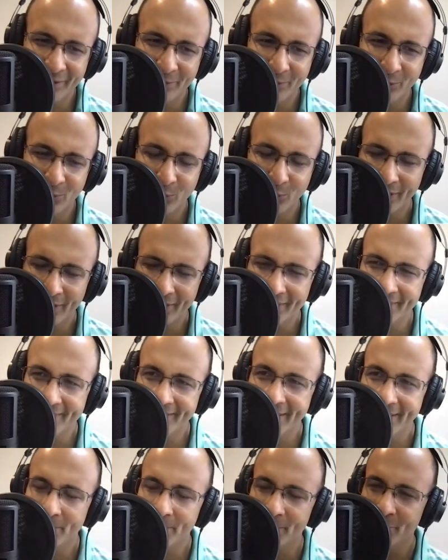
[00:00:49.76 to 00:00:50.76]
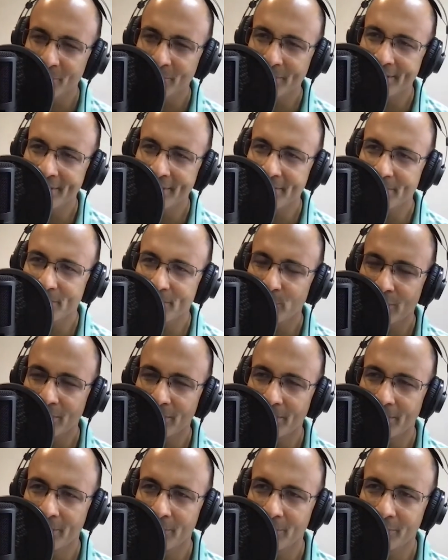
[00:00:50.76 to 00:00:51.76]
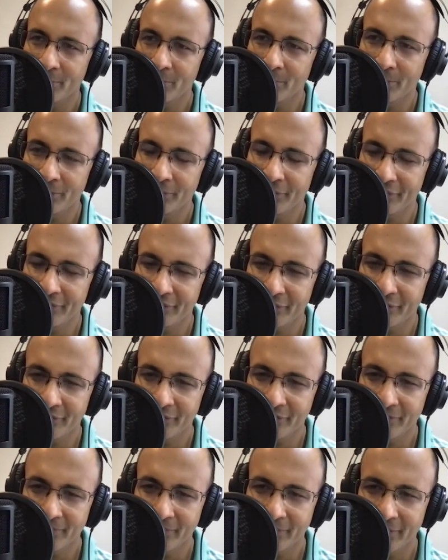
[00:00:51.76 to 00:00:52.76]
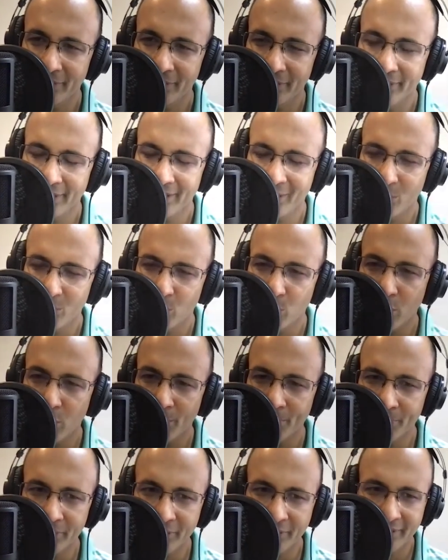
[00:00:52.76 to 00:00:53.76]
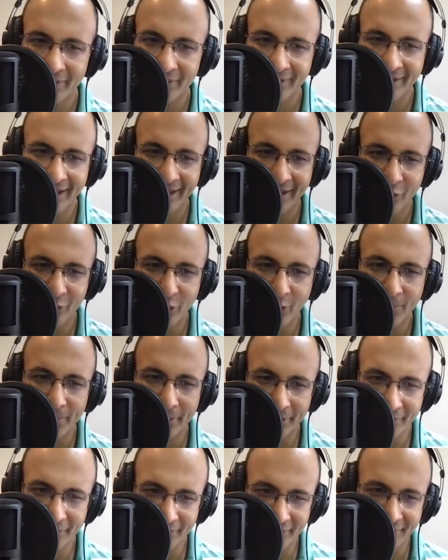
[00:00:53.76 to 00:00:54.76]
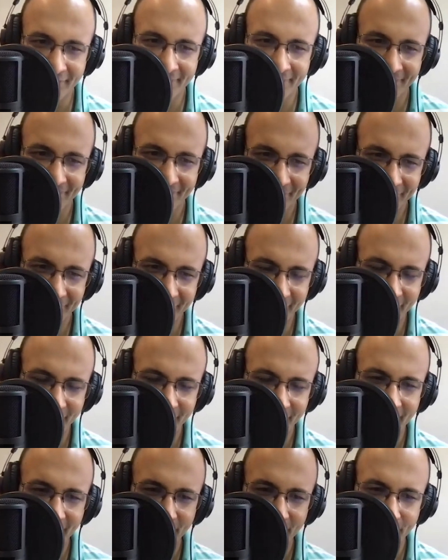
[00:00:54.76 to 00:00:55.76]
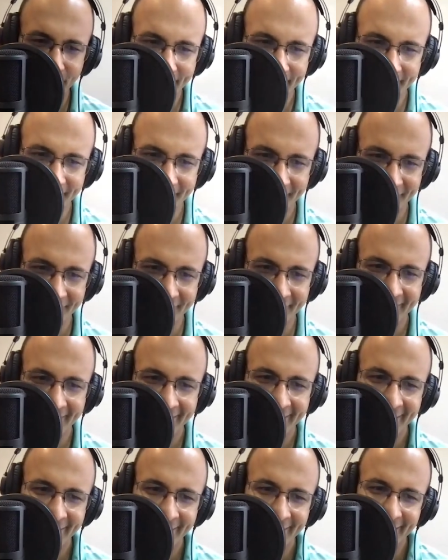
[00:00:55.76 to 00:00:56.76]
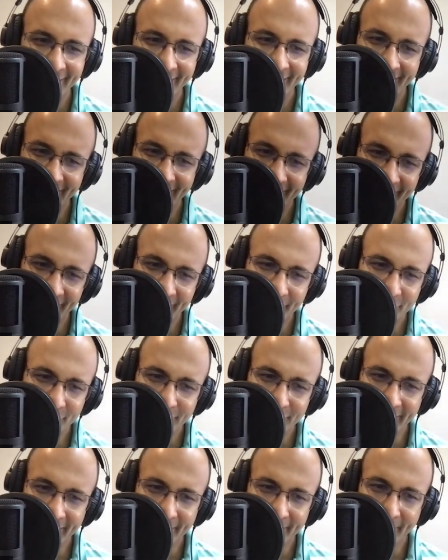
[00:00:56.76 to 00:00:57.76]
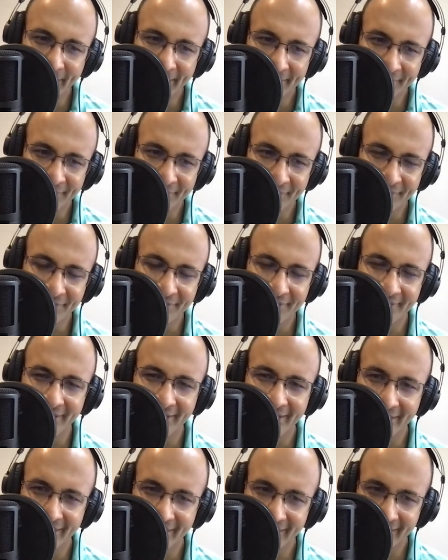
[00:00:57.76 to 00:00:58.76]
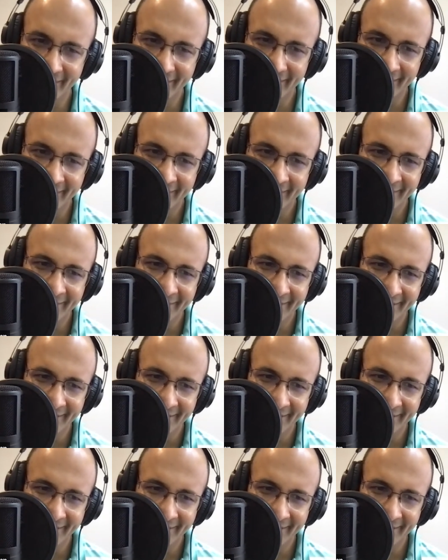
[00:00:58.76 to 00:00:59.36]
And one of the segments we spoke about was warmth and competence, you know, how leaders need to strike a balance, you